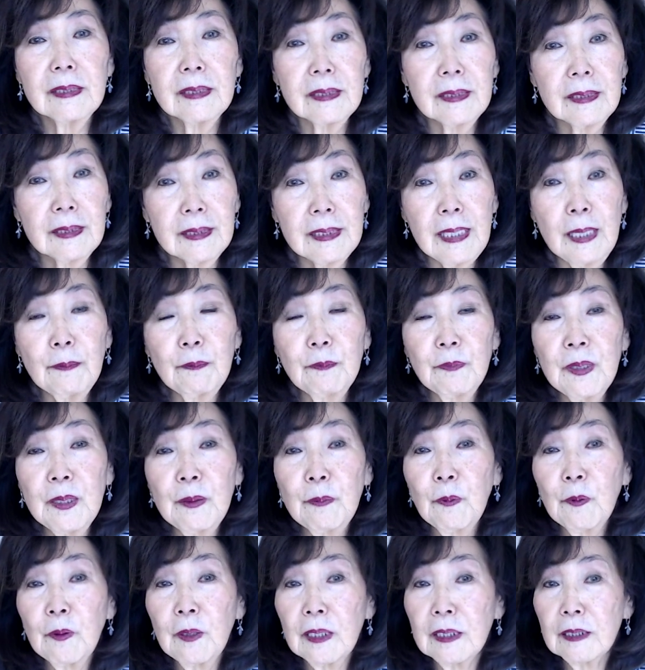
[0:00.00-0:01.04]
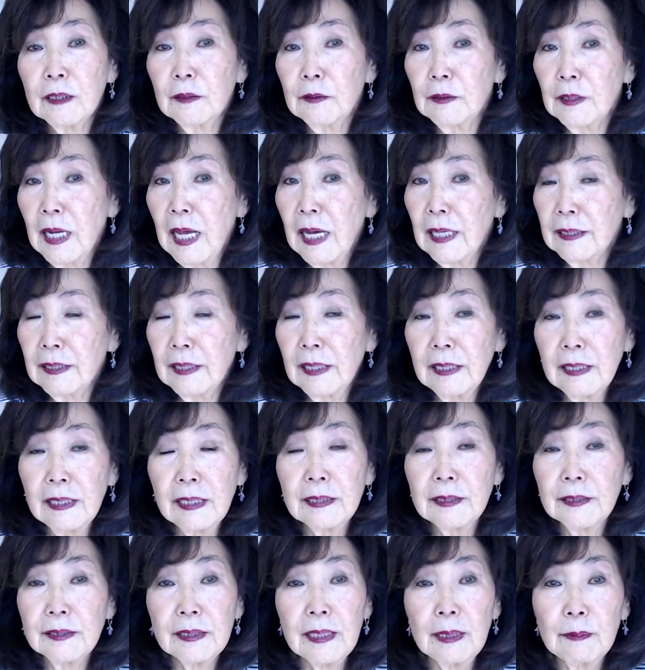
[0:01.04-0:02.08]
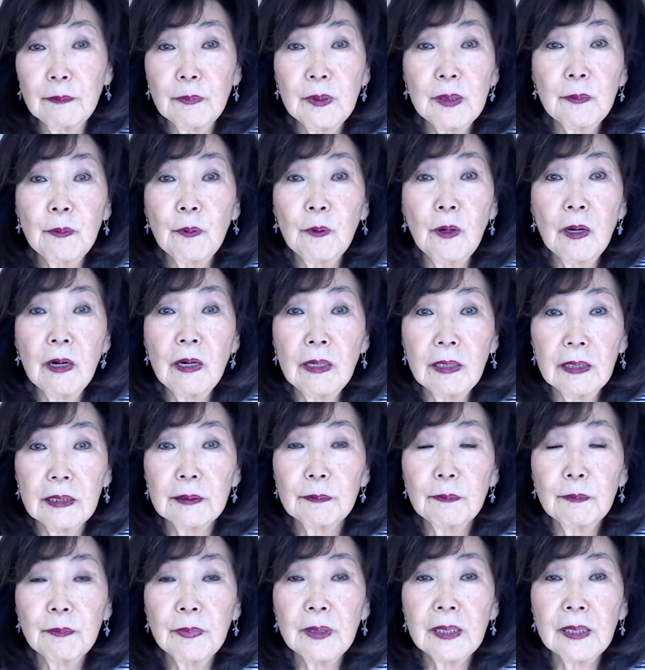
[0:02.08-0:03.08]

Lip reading: some people are good at it and some people aren't.